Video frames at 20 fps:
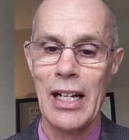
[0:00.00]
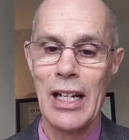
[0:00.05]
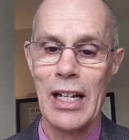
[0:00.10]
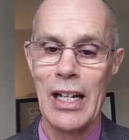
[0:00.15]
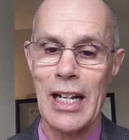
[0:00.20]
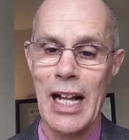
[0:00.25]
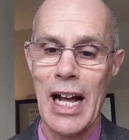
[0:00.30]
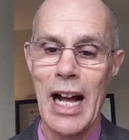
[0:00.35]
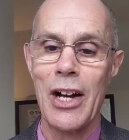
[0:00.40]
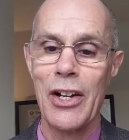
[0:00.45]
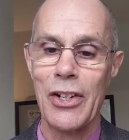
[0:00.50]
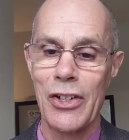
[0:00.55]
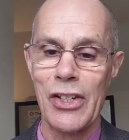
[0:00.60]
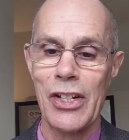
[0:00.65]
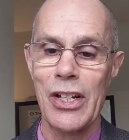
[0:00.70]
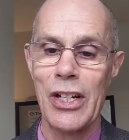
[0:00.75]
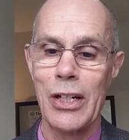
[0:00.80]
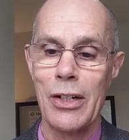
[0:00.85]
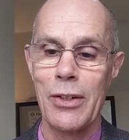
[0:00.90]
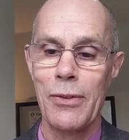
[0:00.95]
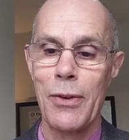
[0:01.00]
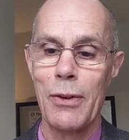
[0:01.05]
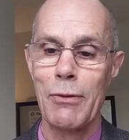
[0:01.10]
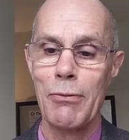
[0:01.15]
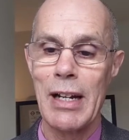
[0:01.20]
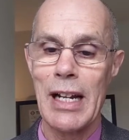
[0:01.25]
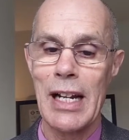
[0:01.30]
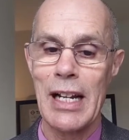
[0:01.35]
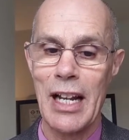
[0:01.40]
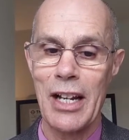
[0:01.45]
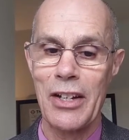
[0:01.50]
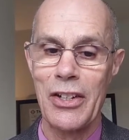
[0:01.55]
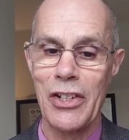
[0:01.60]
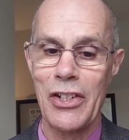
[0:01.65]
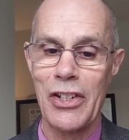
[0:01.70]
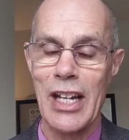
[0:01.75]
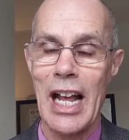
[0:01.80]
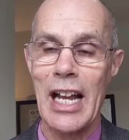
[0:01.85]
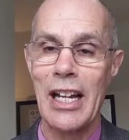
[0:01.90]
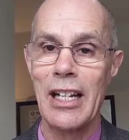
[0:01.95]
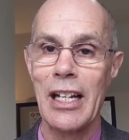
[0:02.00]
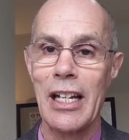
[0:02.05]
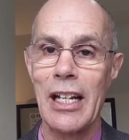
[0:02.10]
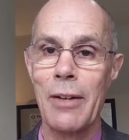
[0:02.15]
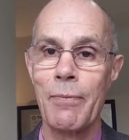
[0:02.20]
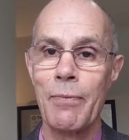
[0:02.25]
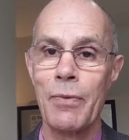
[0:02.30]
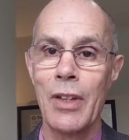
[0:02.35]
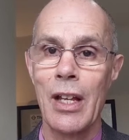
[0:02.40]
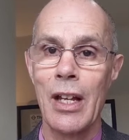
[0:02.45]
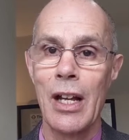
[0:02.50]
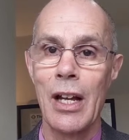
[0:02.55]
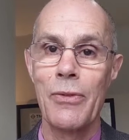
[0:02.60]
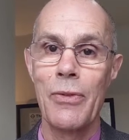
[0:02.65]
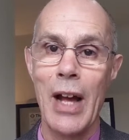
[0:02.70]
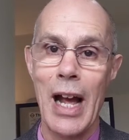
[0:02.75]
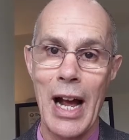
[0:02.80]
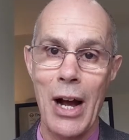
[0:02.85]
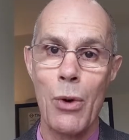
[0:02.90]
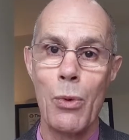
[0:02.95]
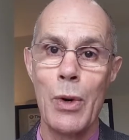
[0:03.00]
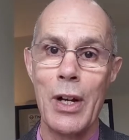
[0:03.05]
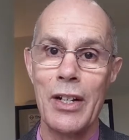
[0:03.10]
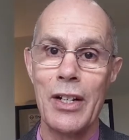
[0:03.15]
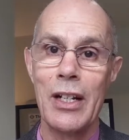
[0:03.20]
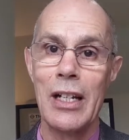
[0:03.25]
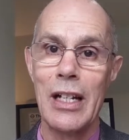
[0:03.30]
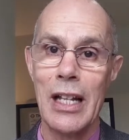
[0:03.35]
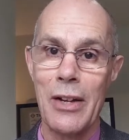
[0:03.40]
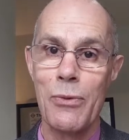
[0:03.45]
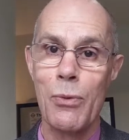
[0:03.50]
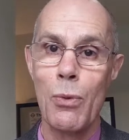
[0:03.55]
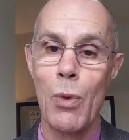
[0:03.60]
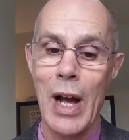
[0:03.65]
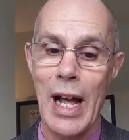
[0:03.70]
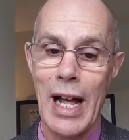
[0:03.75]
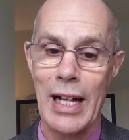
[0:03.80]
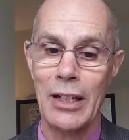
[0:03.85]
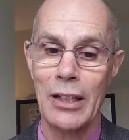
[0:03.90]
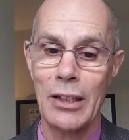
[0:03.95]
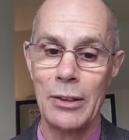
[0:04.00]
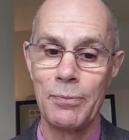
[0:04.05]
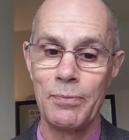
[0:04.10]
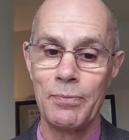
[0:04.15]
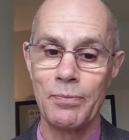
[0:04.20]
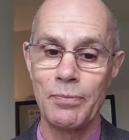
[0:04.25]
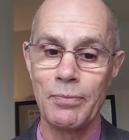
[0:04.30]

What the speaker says: in our search for real understanding of how we're to live well.